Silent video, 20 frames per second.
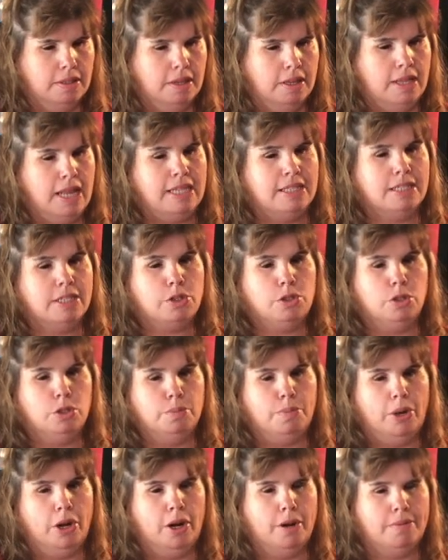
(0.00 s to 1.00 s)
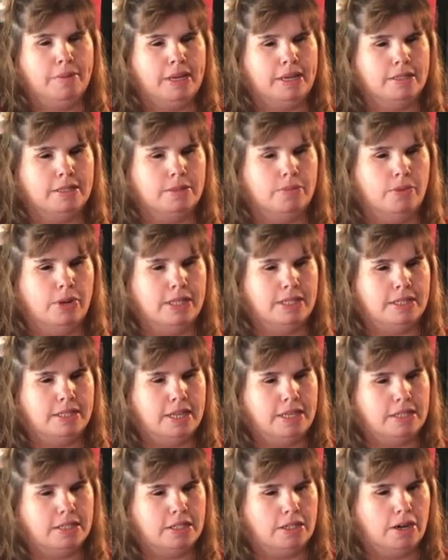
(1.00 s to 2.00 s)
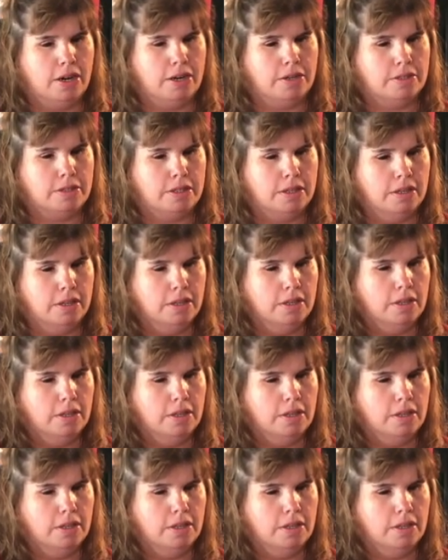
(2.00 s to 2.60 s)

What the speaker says: And that's the cool part because once they start